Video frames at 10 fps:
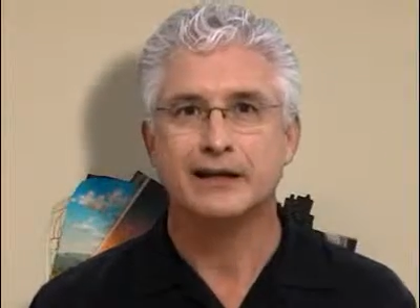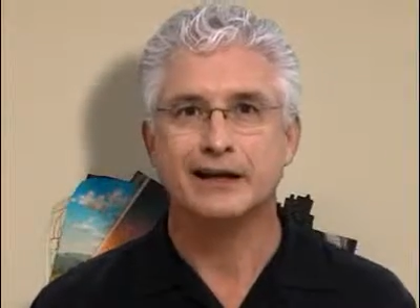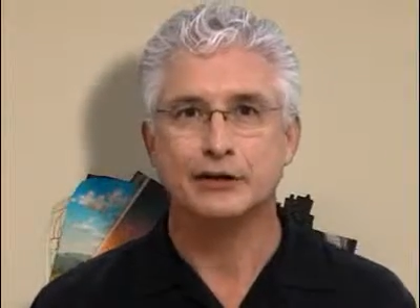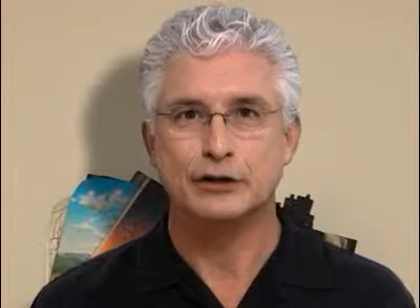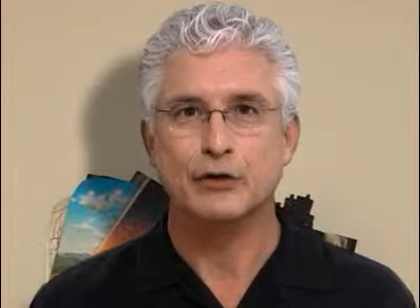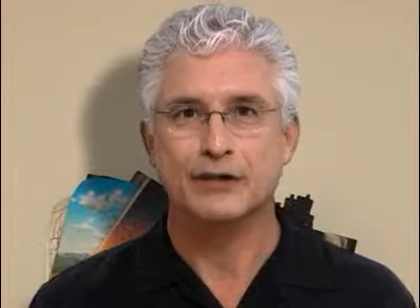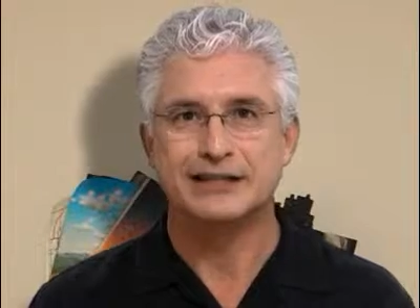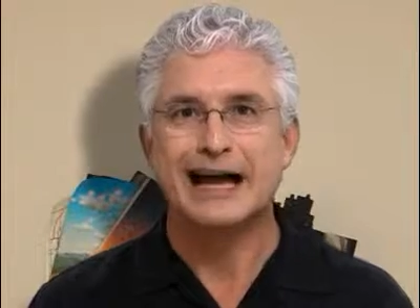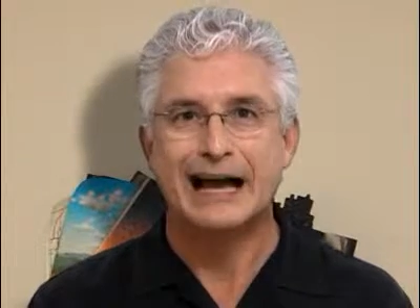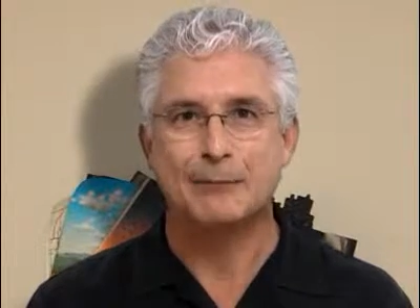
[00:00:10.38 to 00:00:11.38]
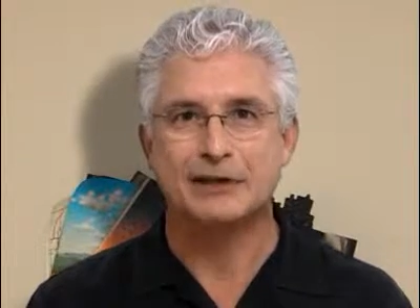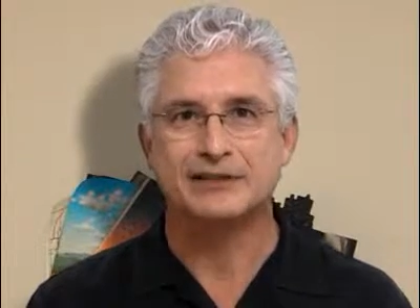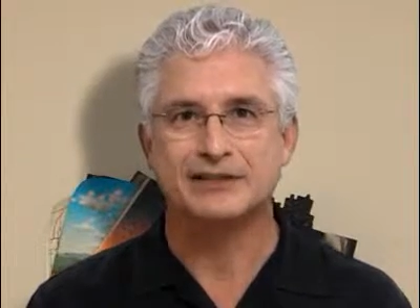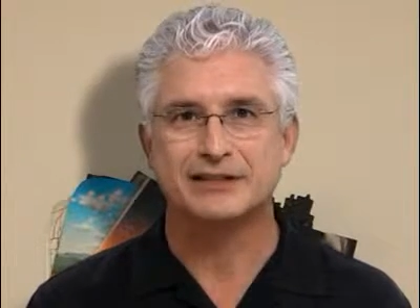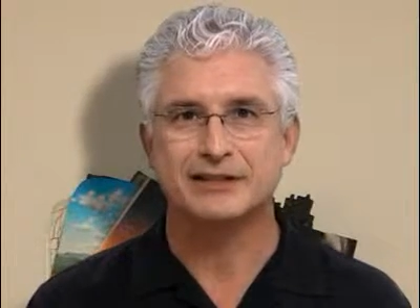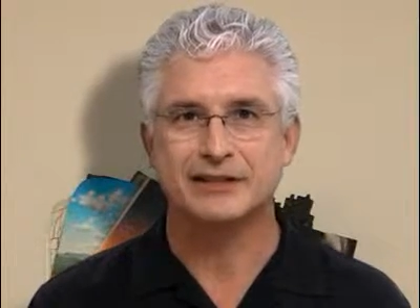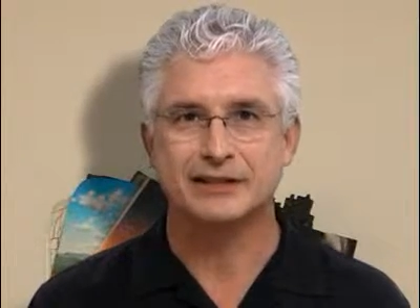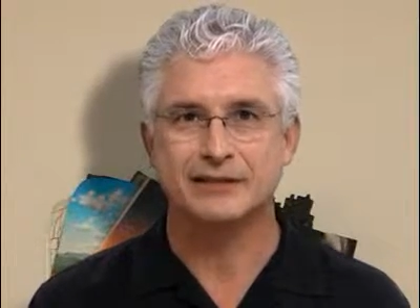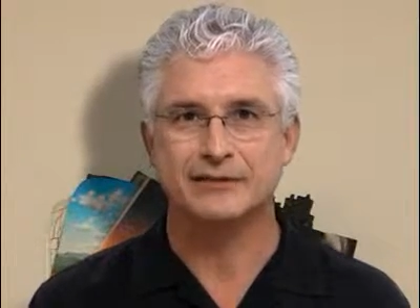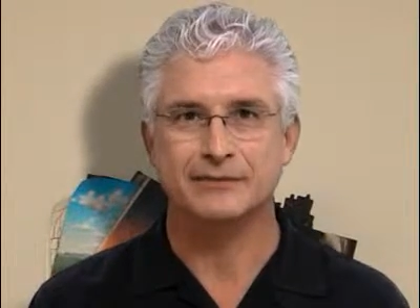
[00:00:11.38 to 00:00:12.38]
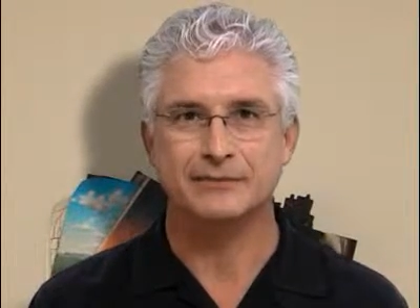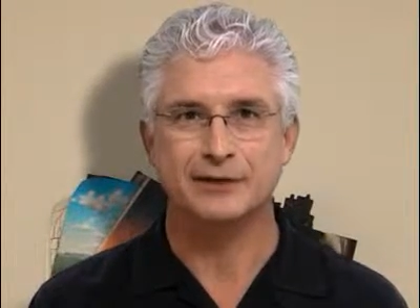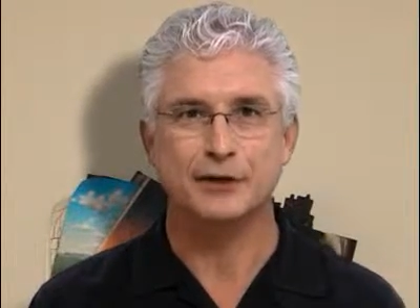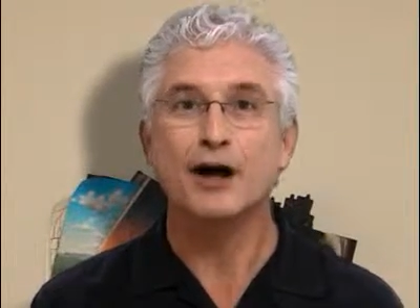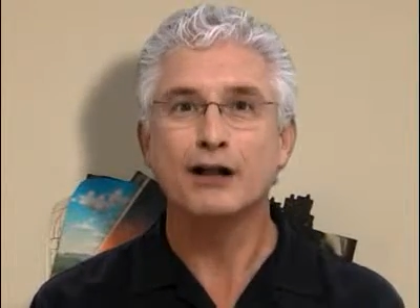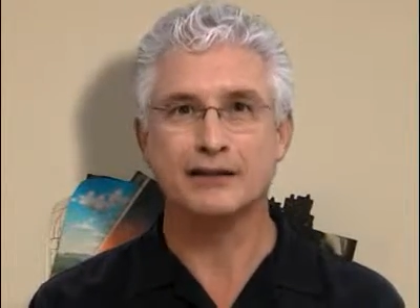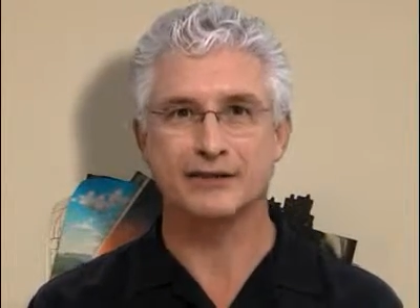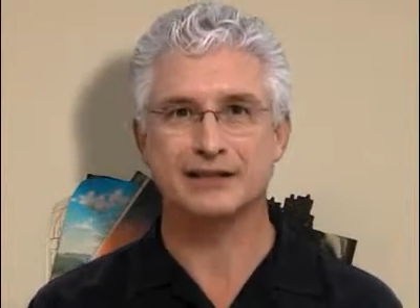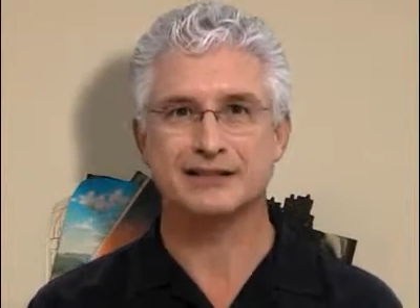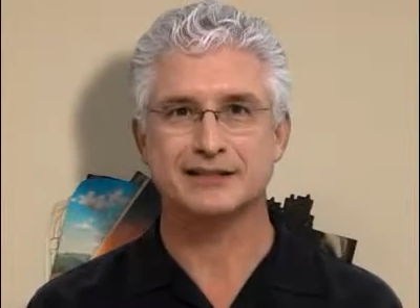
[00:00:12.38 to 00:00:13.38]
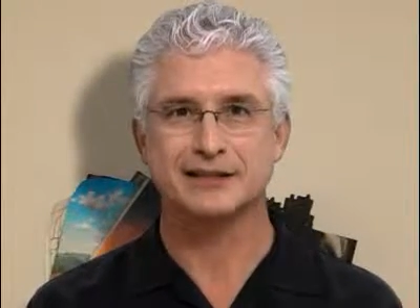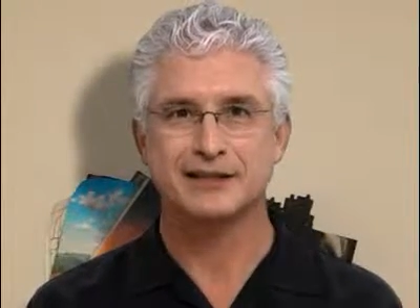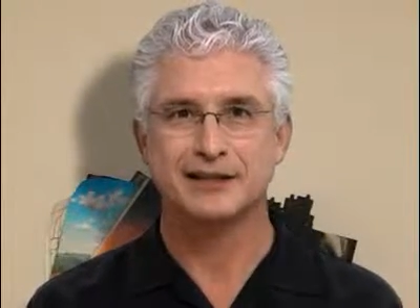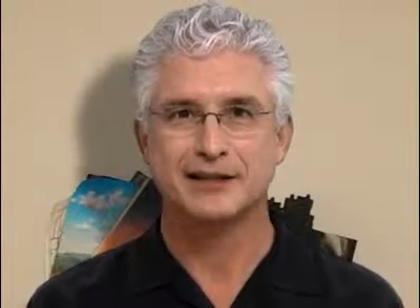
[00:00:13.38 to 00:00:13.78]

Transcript: Now you know this happens in all of us,